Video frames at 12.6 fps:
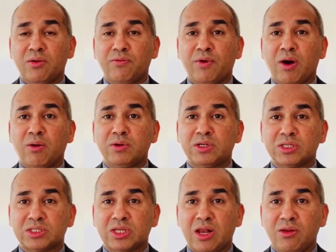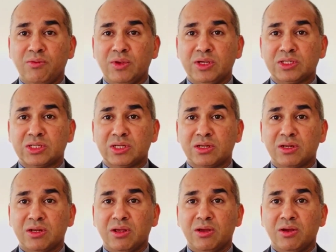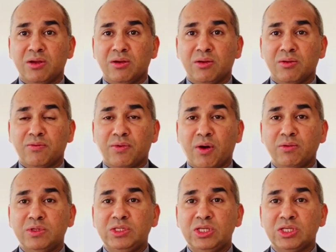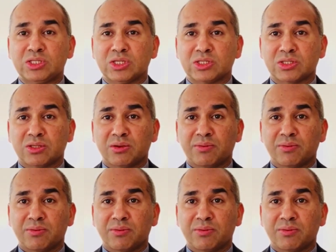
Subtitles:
found salvation, found Jesus.